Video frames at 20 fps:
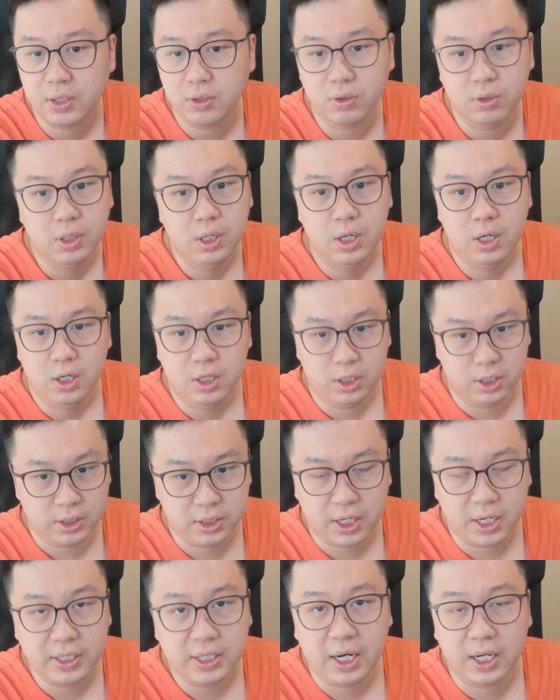But Xiaoxi
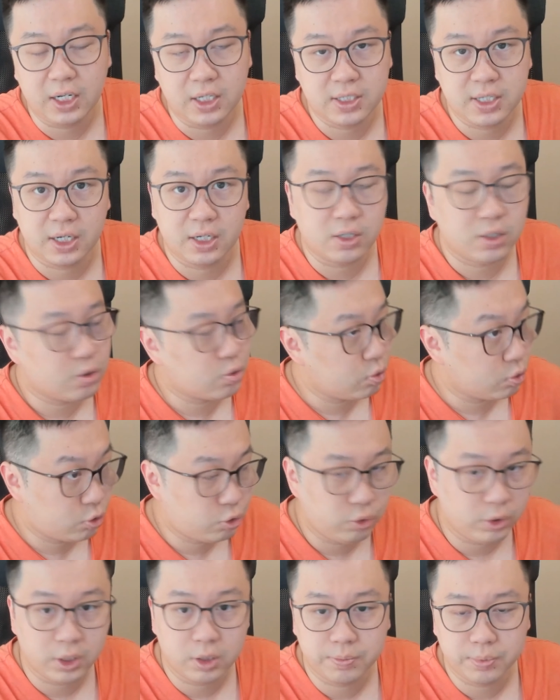can't do that.
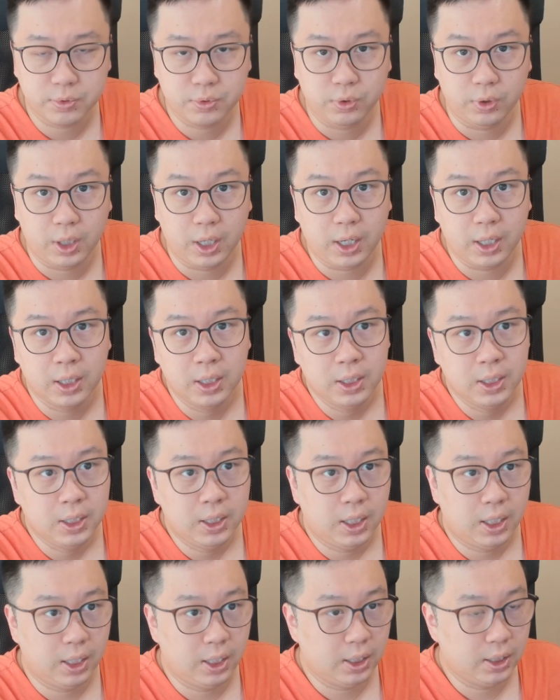However, at
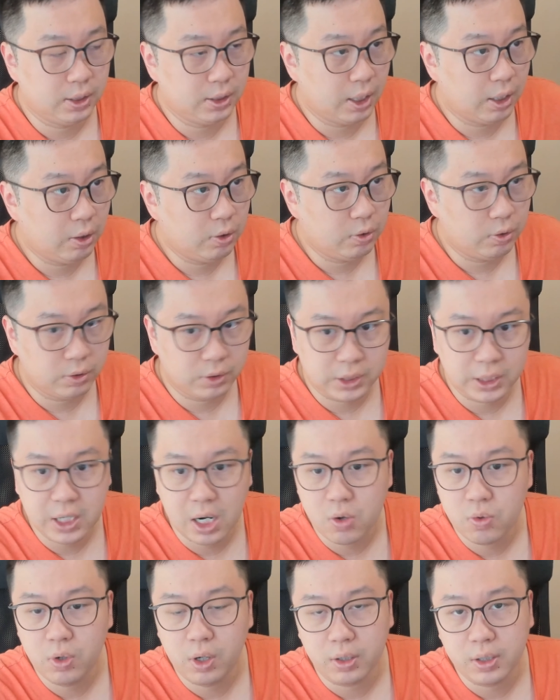such low price,
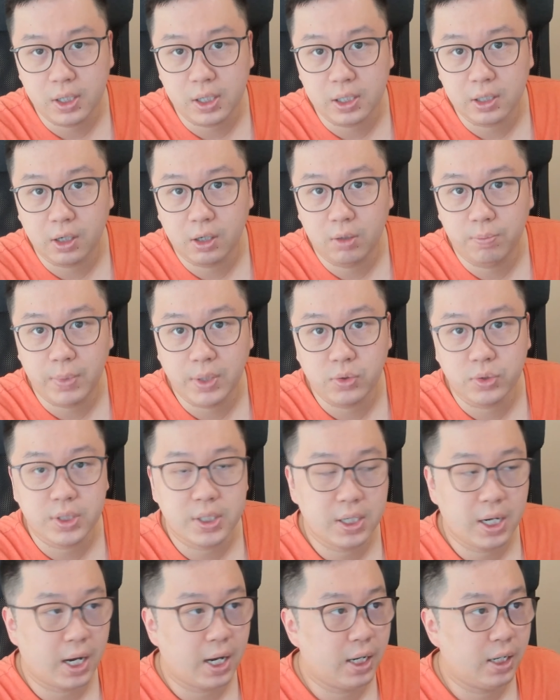many competitors
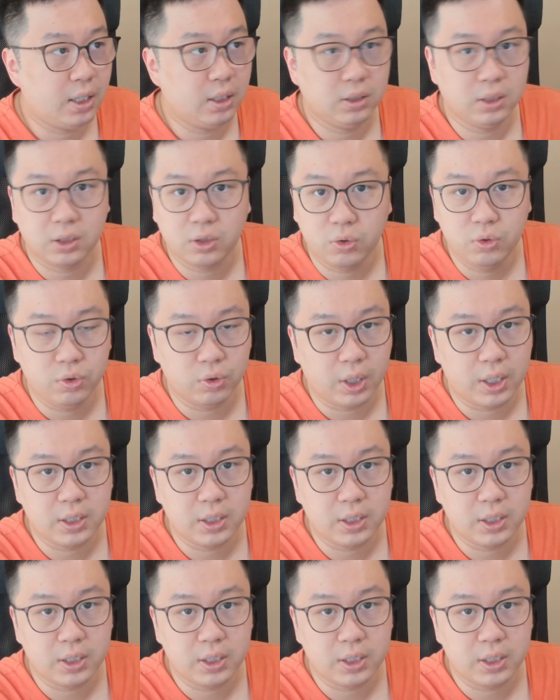can't compete it.